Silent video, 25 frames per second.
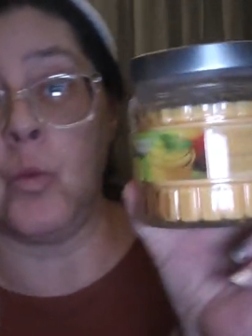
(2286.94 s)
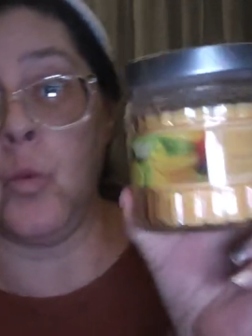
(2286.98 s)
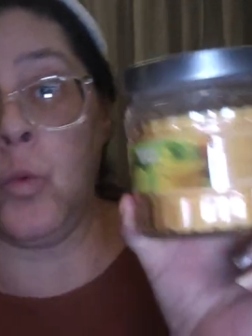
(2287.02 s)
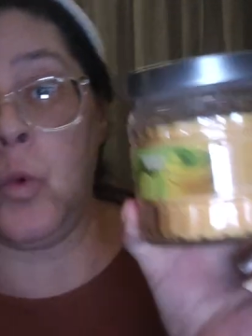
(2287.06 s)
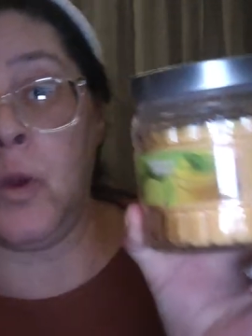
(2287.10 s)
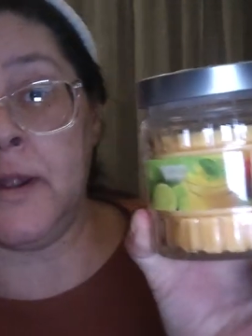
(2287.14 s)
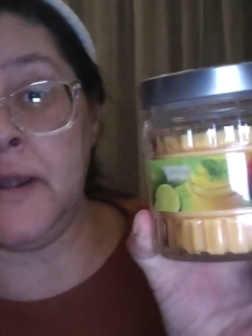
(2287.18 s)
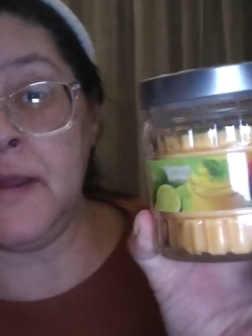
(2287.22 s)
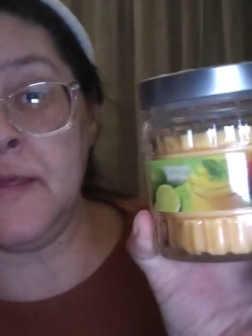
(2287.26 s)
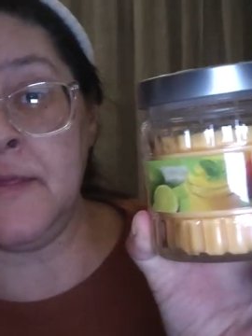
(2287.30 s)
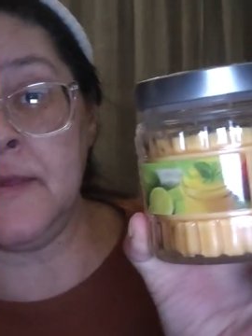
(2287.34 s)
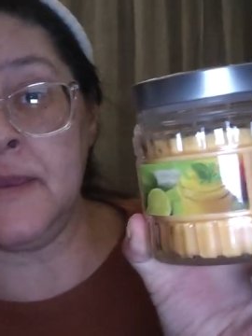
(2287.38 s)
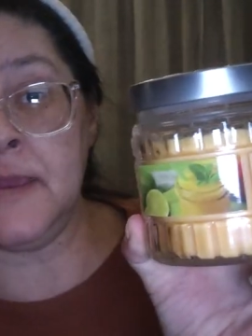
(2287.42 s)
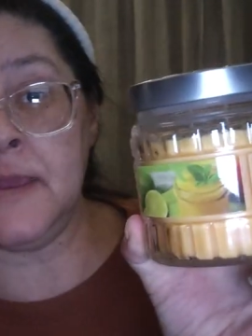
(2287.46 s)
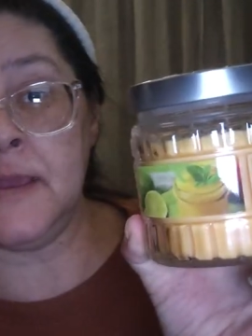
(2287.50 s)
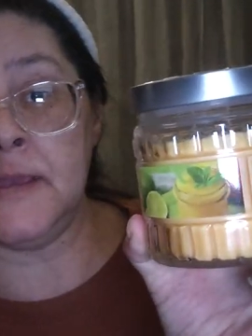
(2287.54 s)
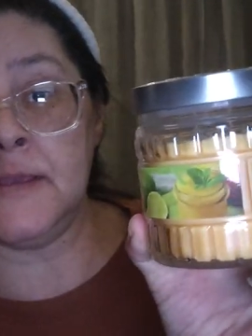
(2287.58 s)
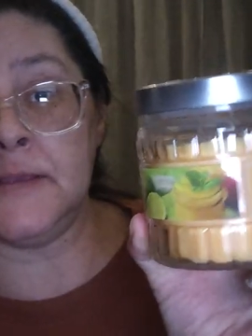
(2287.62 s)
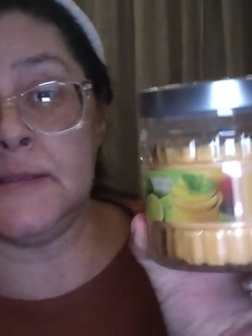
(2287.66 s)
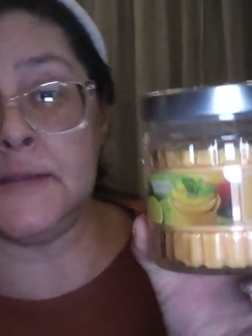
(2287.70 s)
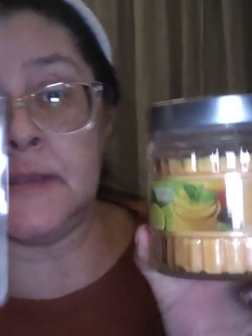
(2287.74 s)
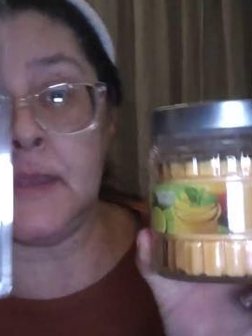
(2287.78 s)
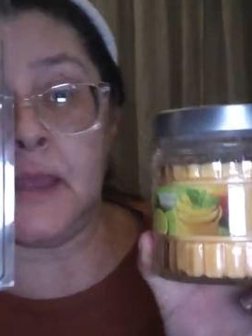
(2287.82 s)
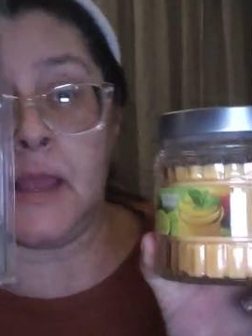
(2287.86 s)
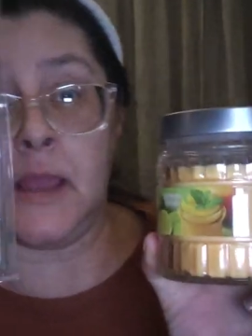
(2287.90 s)
One of
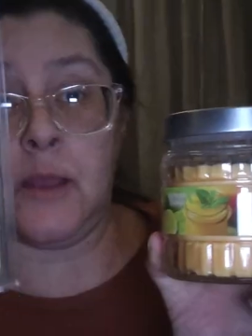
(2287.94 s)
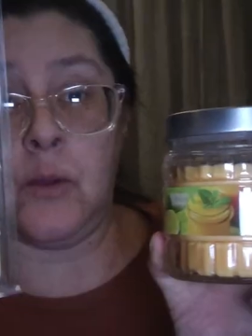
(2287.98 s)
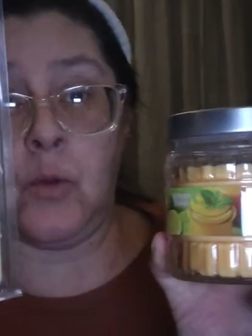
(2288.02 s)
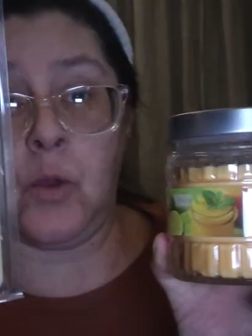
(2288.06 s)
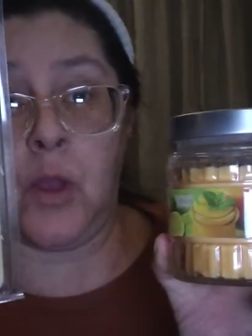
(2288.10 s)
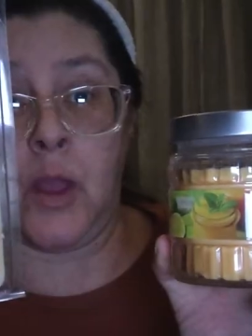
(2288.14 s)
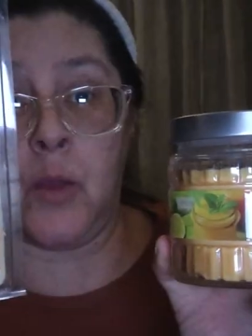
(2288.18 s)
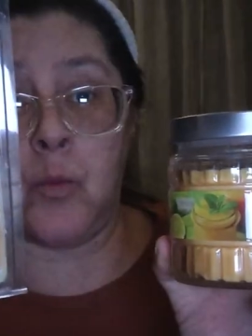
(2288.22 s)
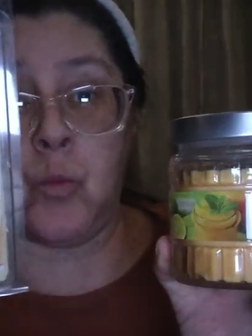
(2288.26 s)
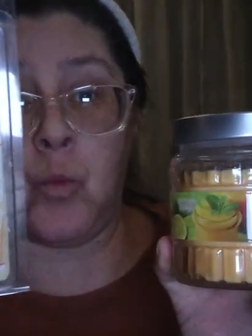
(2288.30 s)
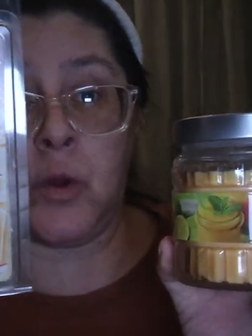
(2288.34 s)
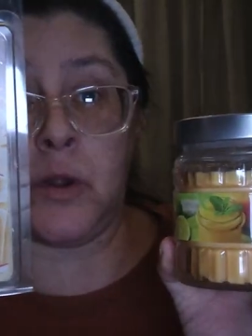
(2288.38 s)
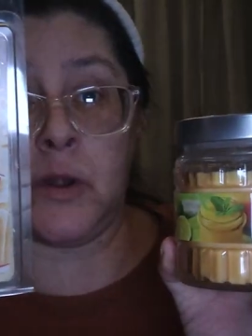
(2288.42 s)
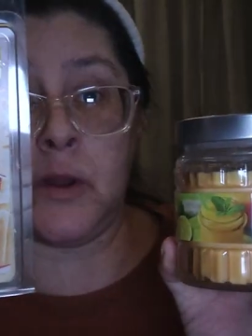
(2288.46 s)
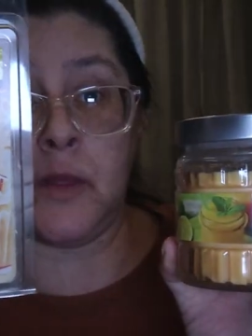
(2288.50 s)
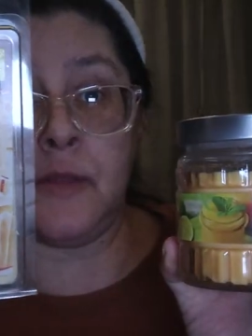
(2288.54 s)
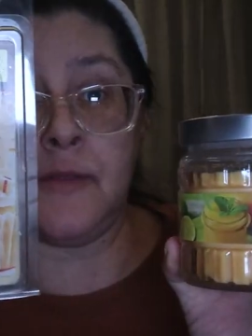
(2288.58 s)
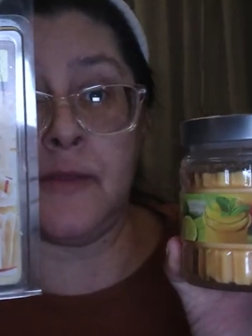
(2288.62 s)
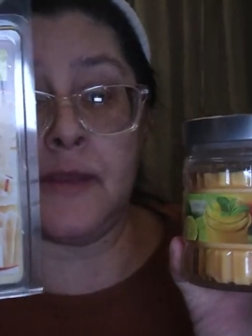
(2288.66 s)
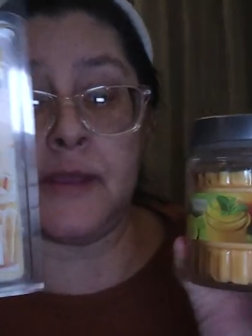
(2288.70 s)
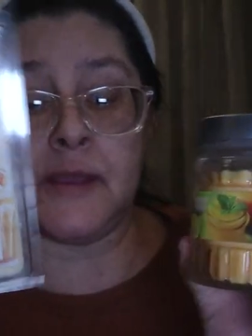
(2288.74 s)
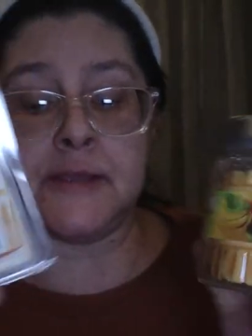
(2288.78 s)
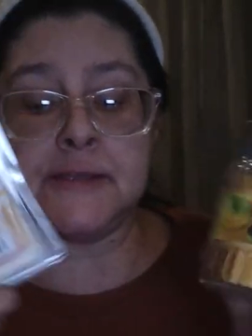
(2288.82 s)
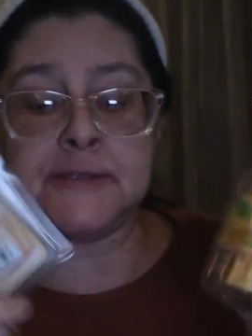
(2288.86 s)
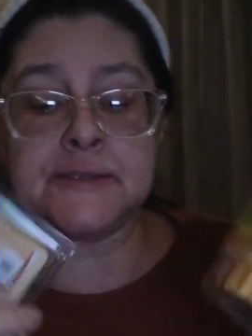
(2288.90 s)
these and one of
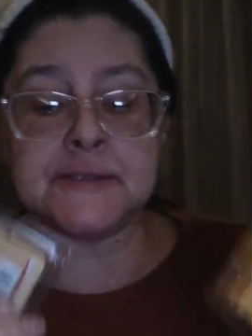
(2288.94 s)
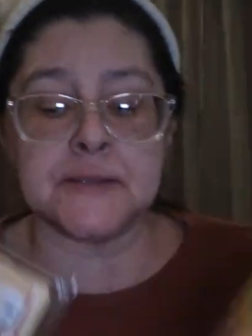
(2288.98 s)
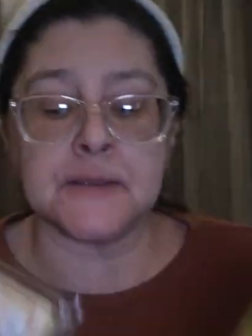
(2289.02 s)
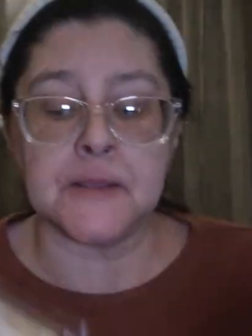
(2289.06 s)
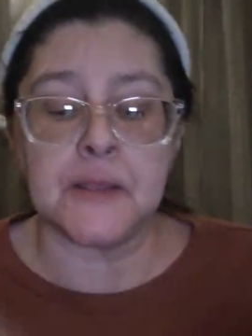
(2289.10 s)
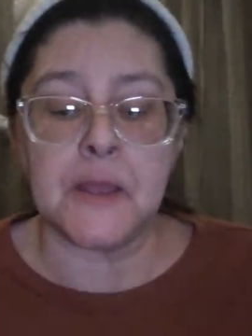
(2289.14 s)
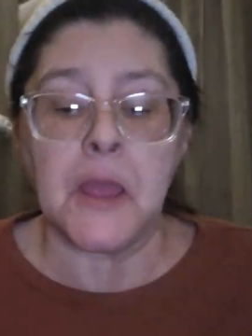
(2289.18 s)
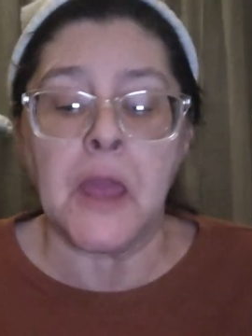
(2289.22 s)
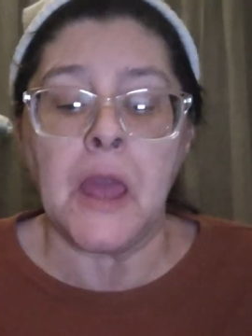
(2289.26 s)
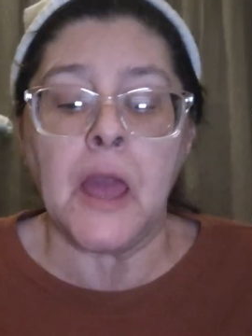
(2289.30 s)
these.